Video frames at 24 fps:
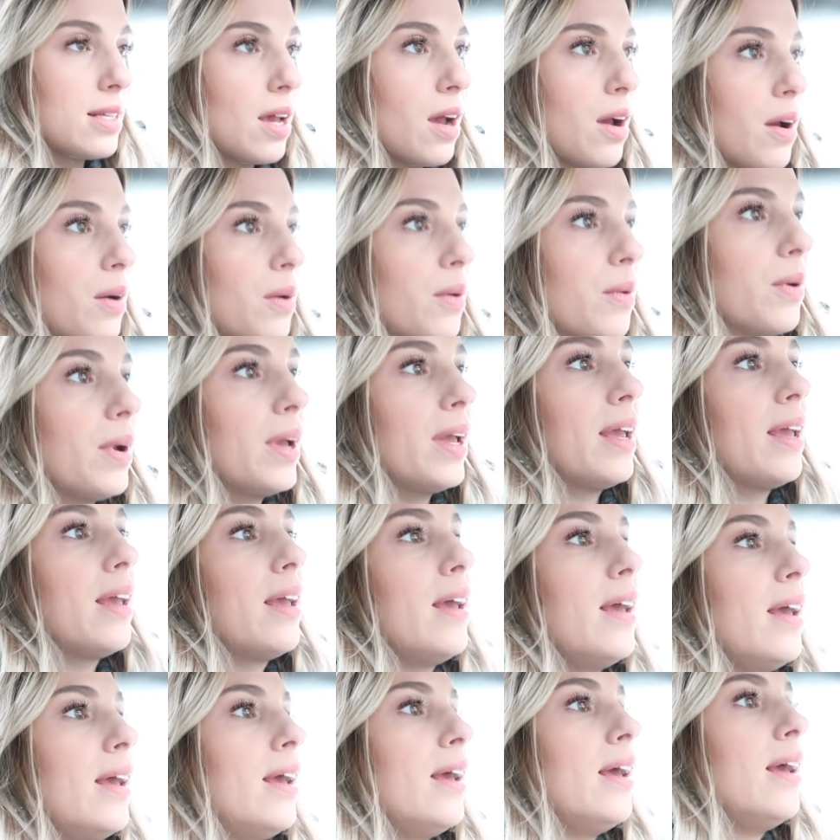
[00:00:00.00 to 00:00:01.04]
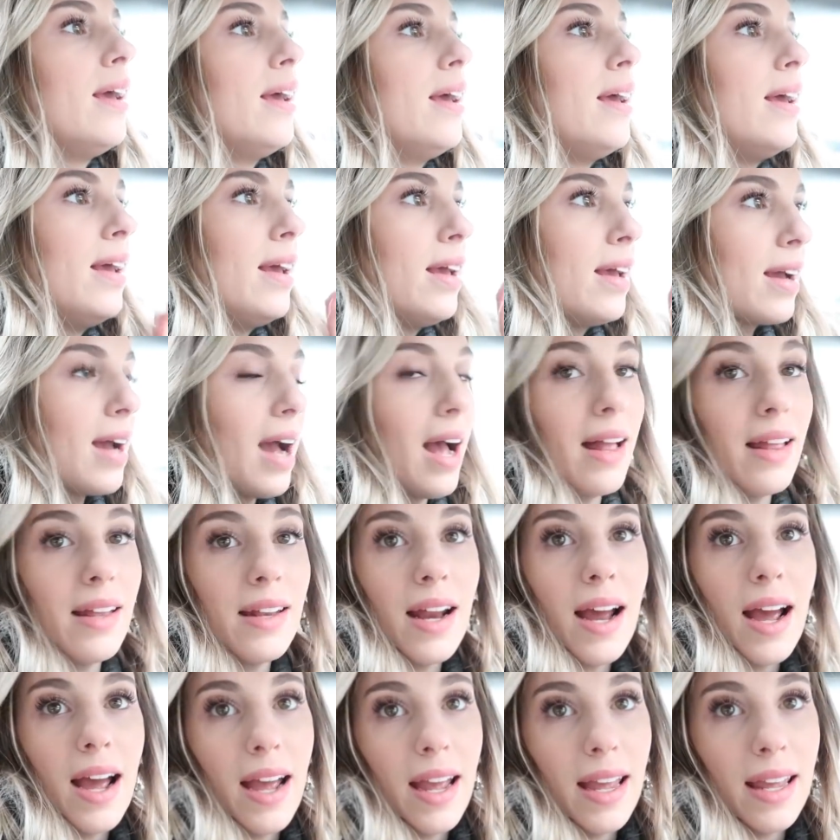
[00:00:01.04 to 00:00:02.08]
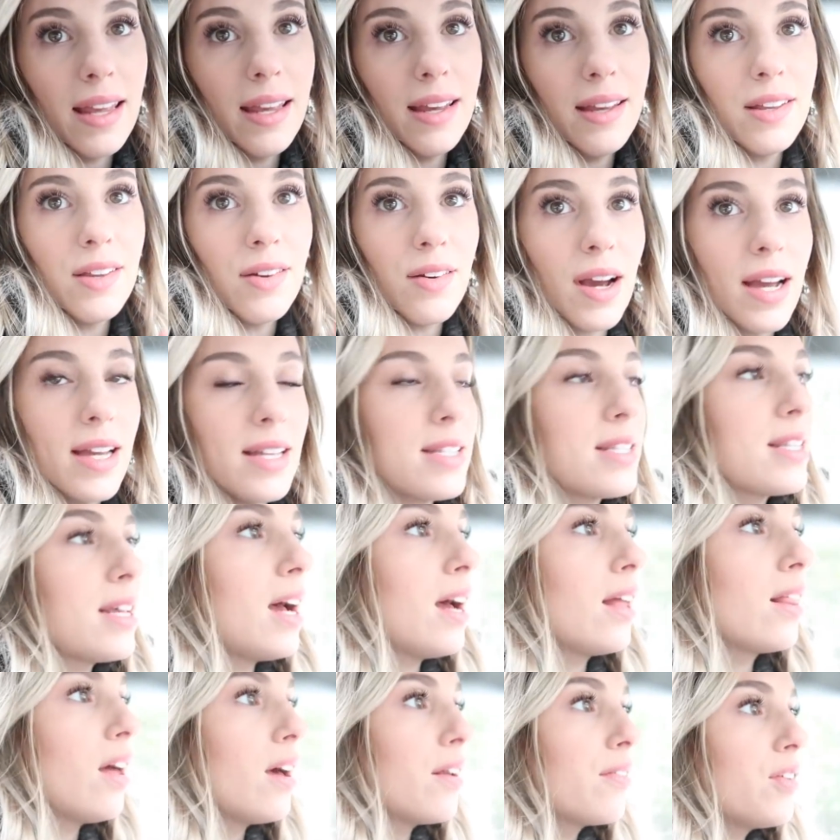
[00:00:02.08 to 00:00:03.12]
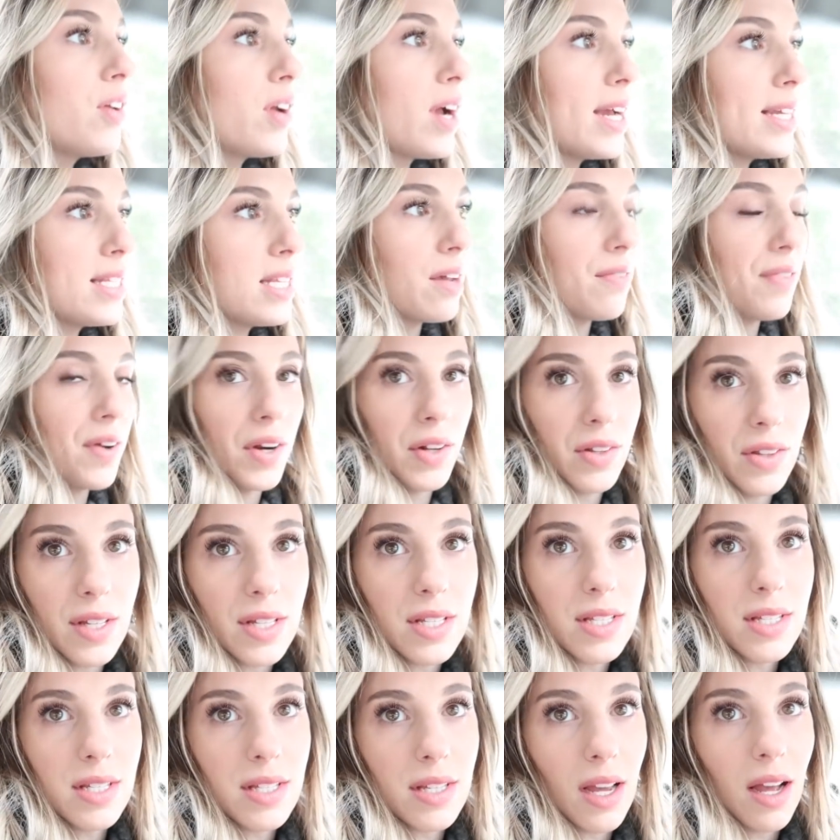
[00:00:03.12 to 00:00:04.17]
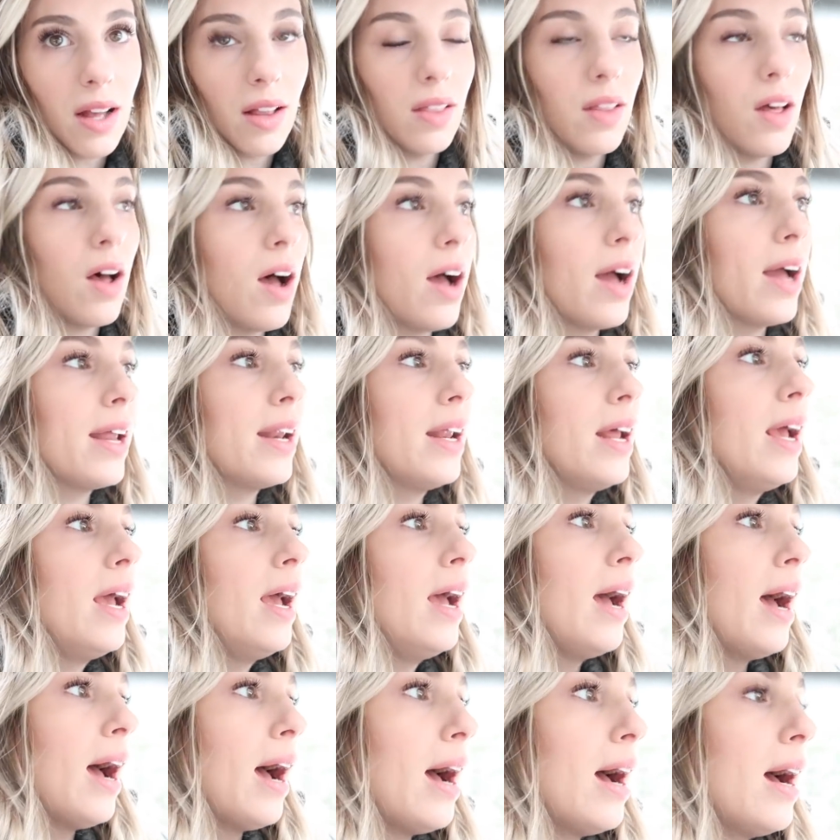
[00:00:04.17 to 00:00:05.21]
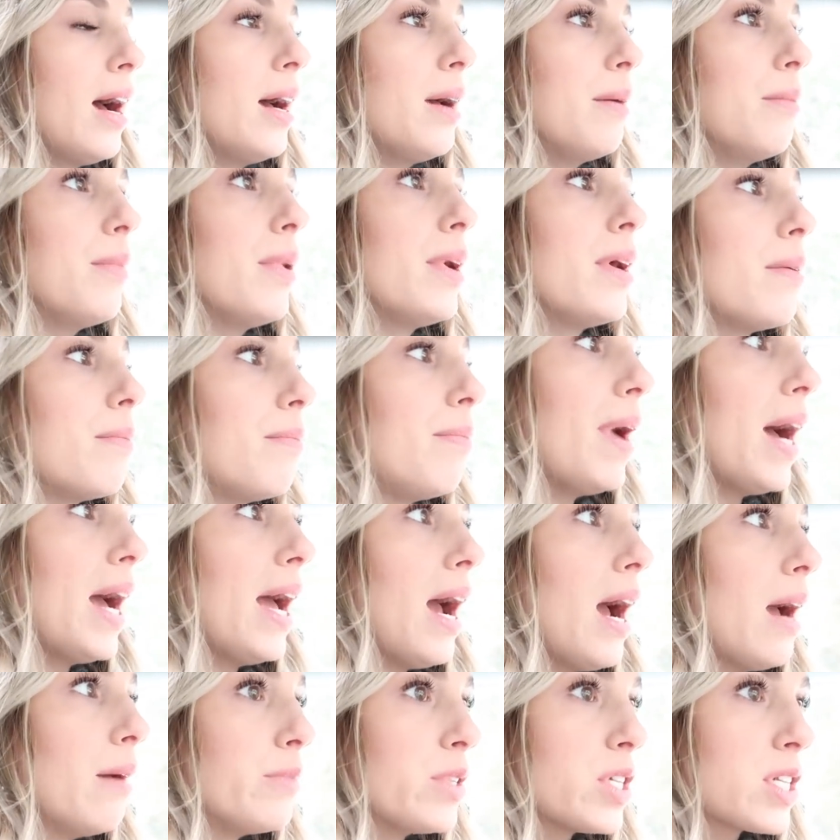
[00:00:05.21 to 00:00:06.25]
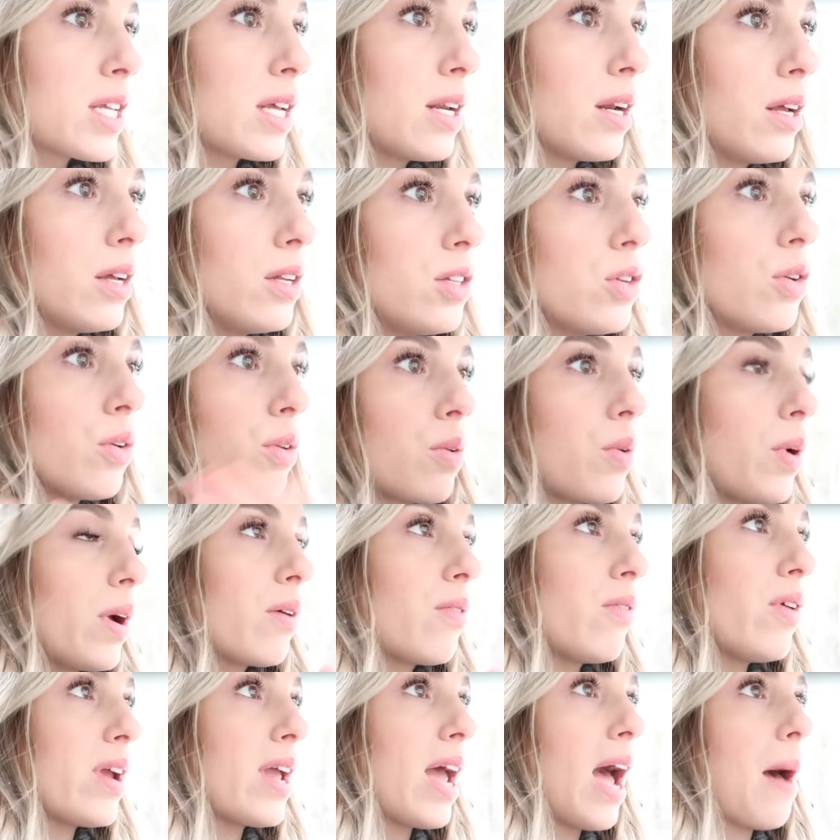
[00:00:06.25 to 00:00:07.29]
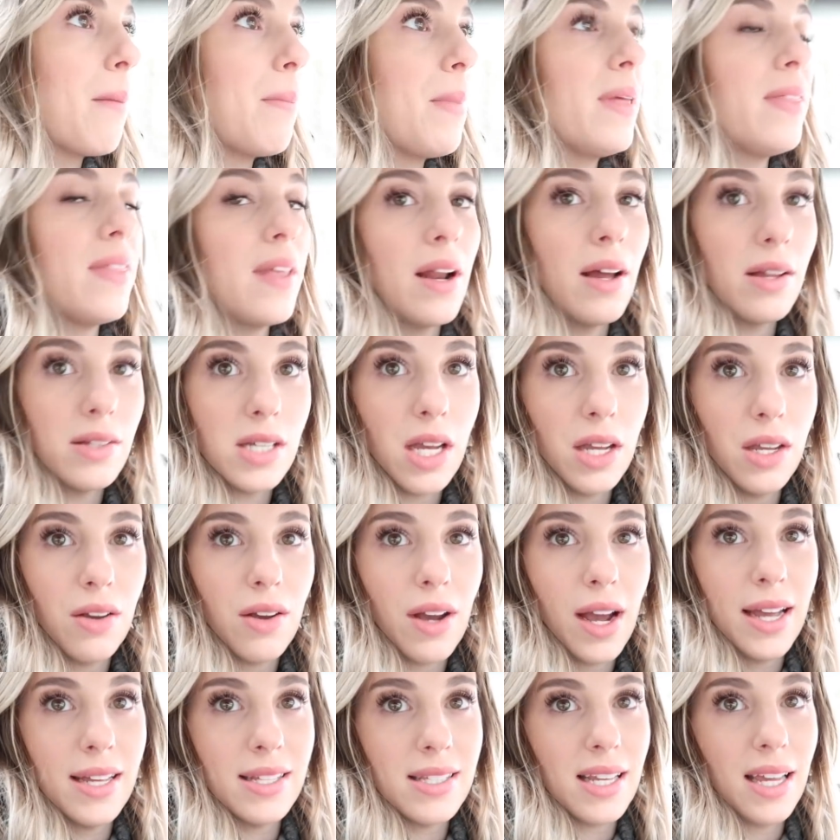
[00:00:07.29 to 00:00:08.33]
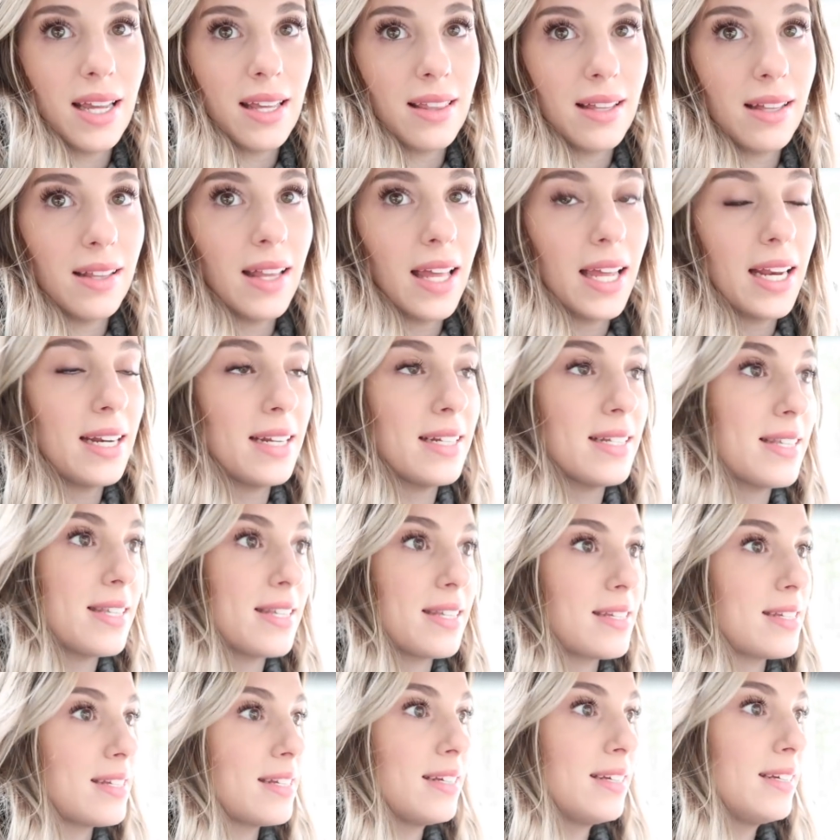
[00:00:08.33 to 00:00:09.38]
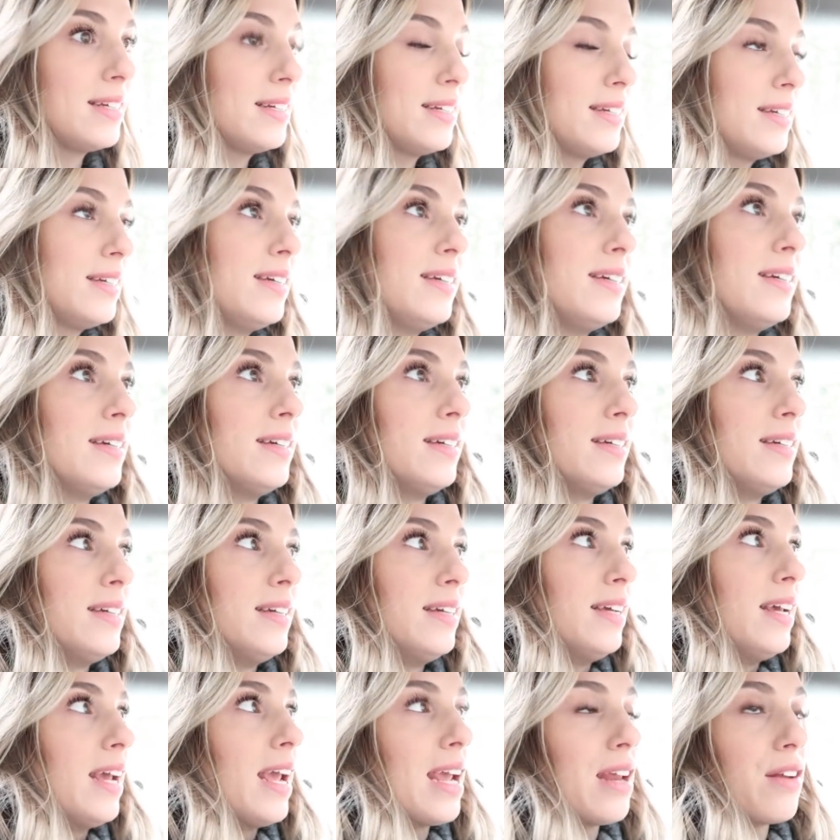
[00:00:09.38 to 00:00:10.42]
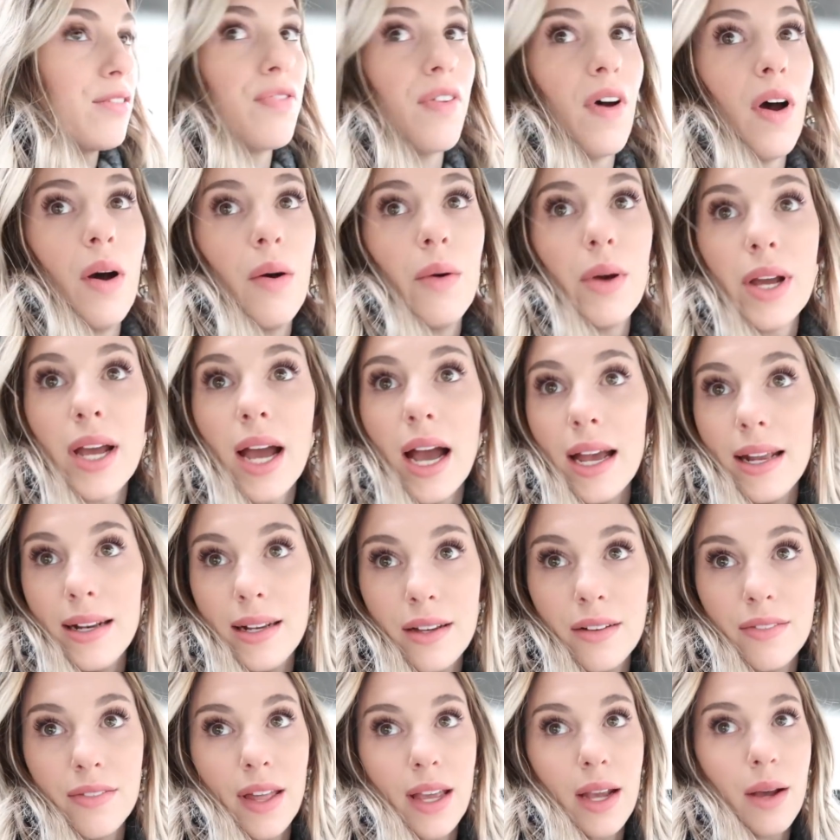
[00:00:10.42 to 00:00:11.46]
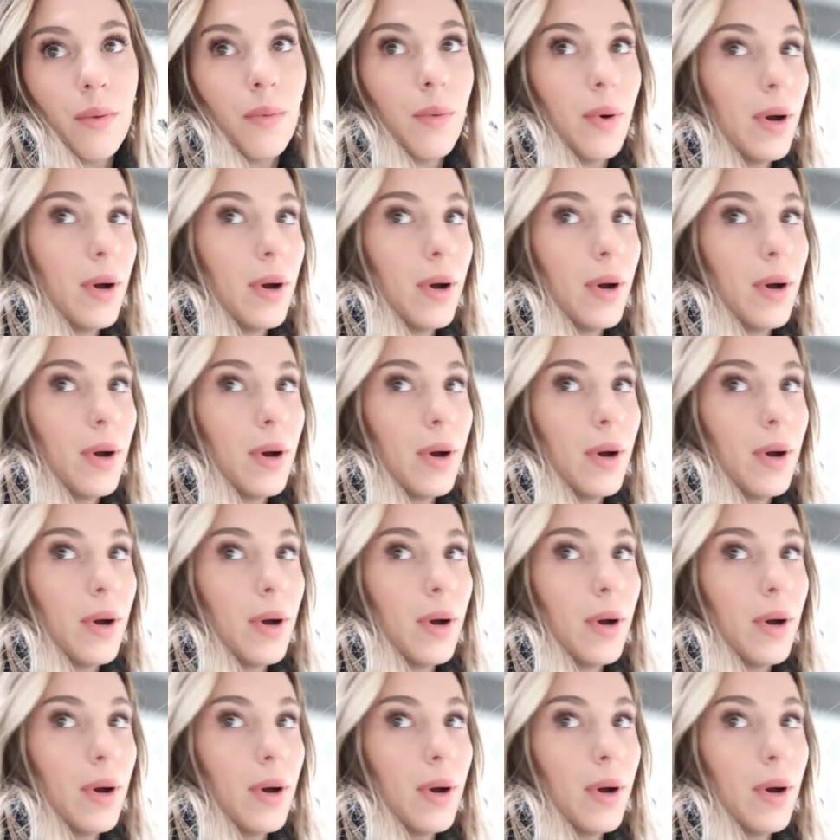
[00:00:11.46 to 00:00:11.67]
So Kyle and I, you guys, a lot of you guys have heard this a lot, but I'm just gonna do a quick recap and then I'll tell you guys like the latest info and kind of like